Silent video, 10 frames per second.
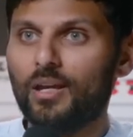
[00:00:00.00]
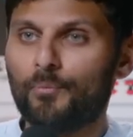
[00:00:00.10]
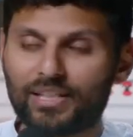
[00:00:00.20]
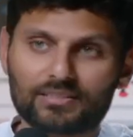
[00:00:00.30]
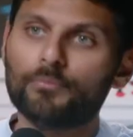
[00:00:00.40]

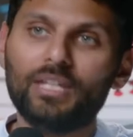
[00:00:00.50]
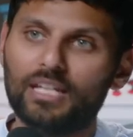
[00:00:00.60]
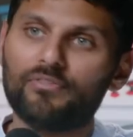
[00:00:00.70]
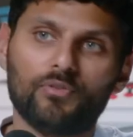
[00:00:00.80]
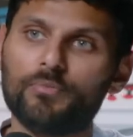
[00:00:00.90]
Because the
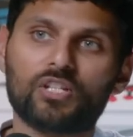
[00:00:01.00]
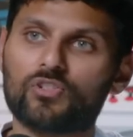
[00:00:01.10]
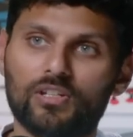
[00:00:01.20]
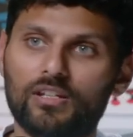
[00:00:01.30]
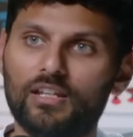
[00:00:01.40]
meaningful
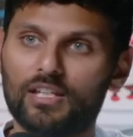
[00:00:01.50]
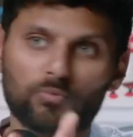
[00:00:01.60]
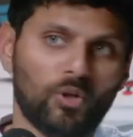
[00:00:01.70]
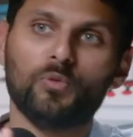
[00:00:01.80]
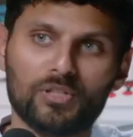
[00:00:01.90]
mission is
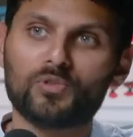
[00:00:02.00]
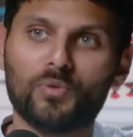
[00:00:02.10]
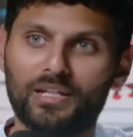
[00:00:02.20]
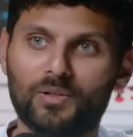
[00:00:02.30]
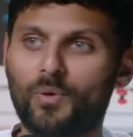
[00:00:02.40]
what you were doing,